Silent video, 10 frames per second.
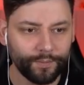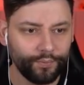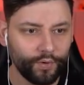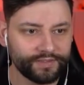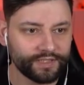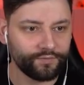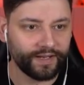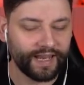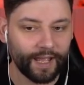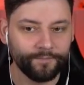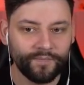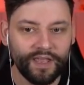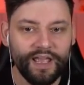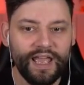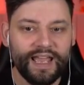process right now.
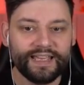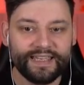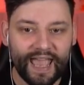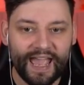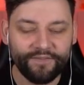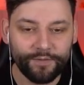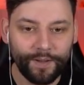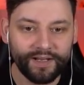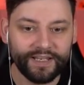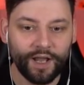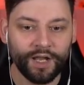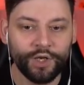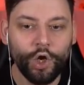Get everybody on.